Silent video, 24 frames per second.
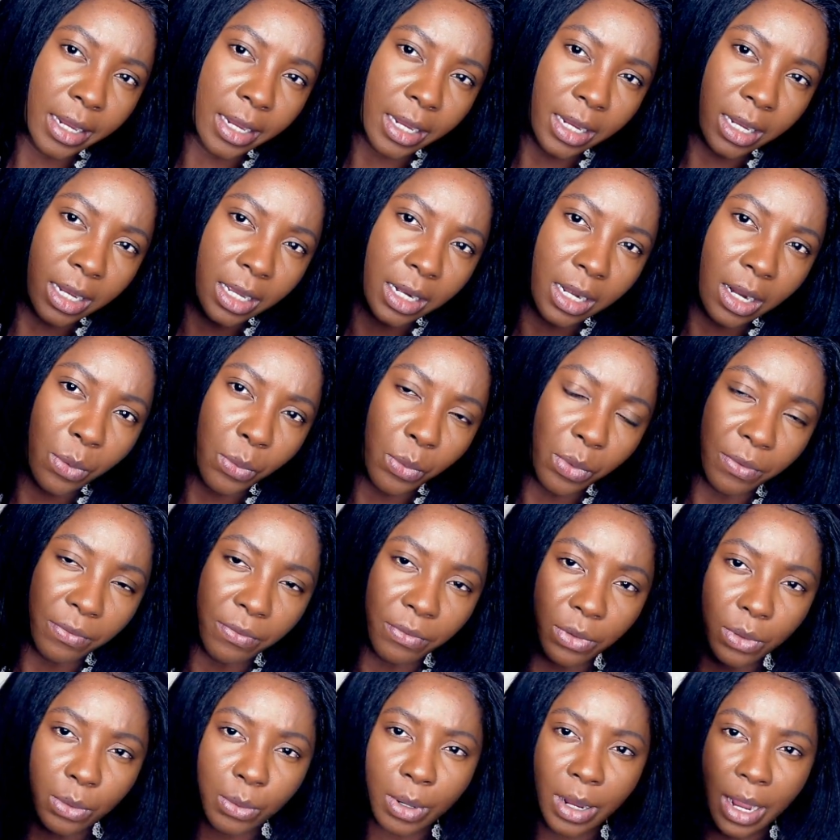and kind of
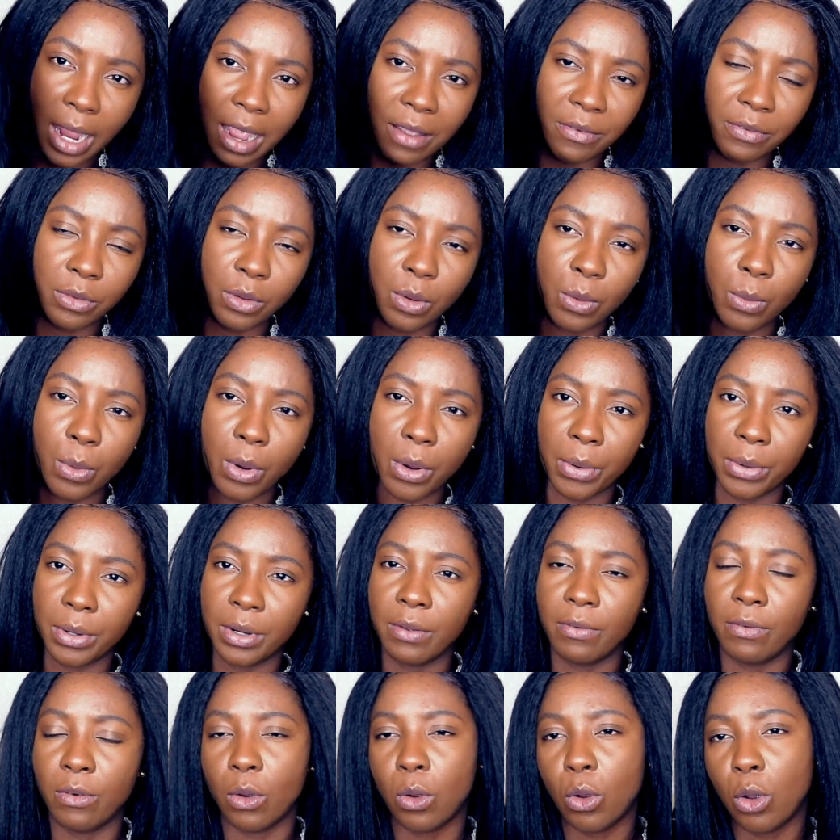review it after wearing
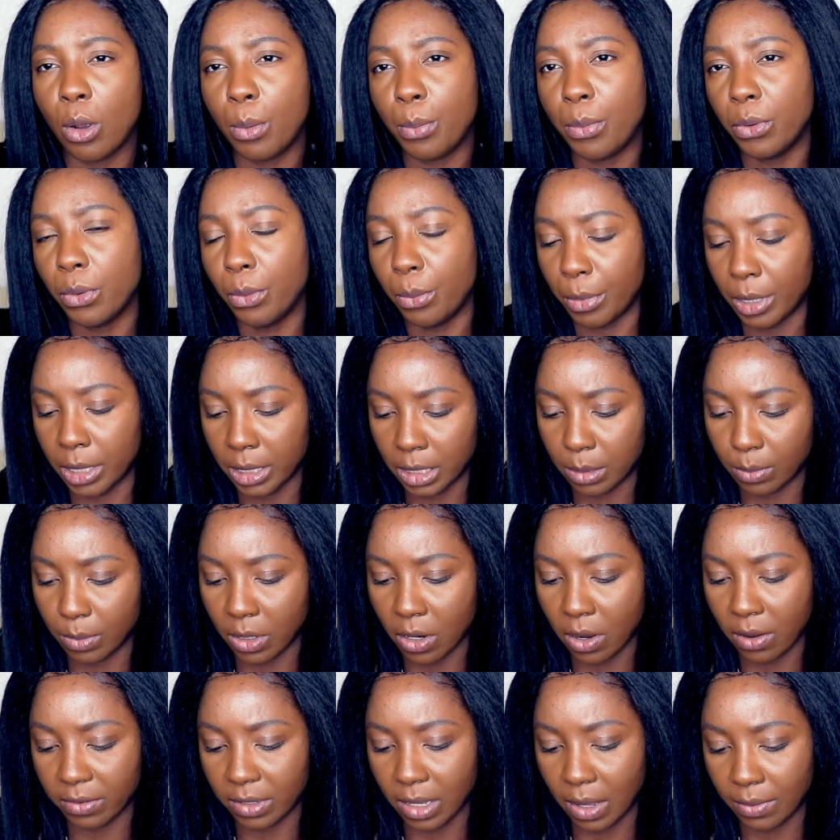it for a couple months,
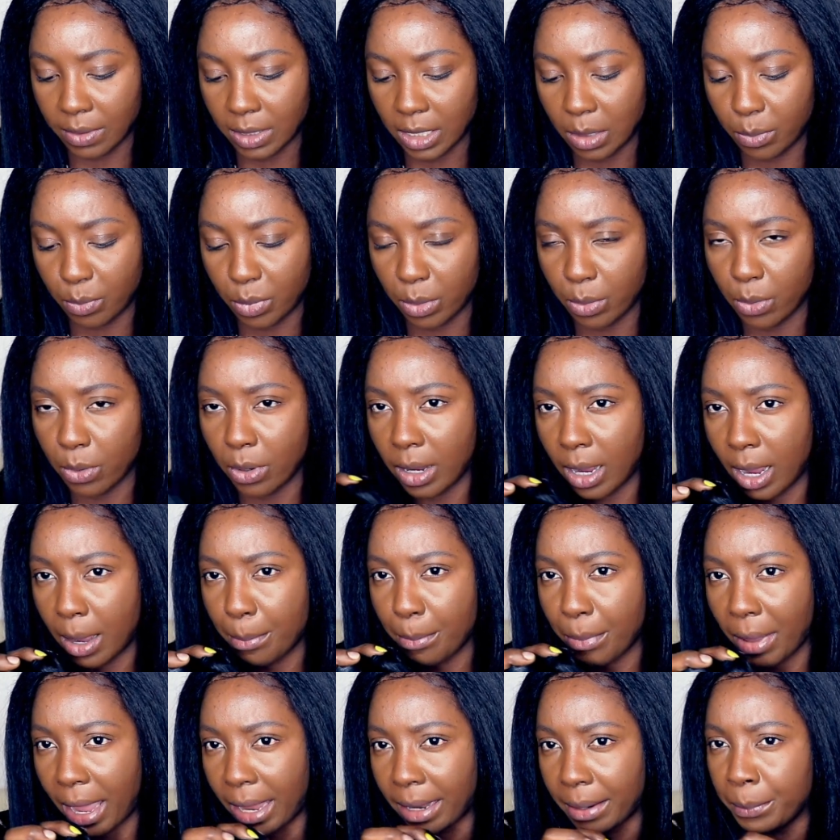because I've seen people
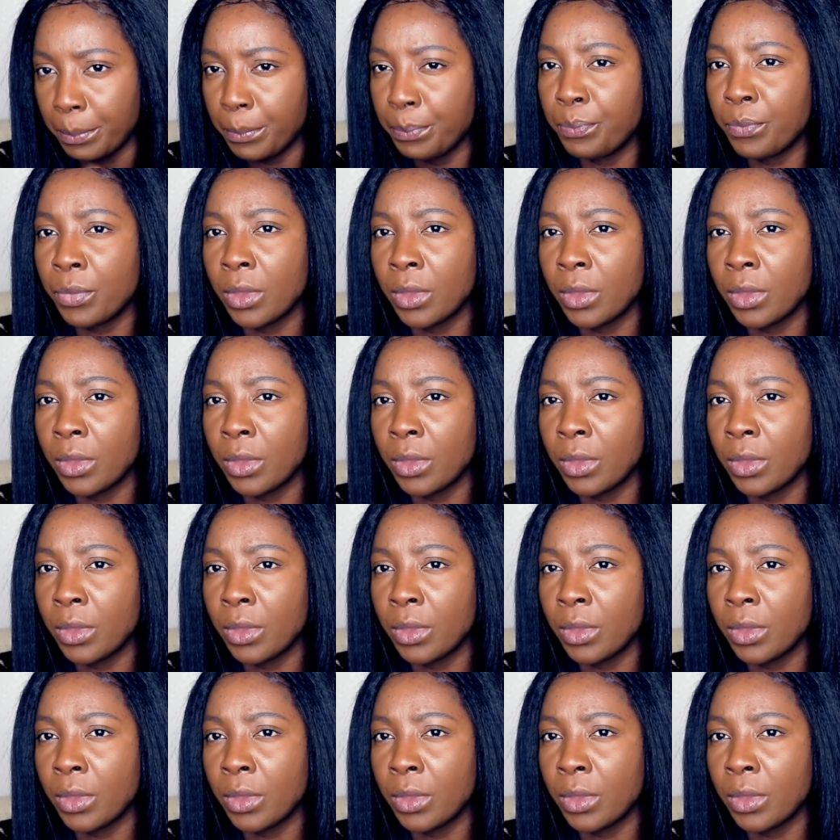come back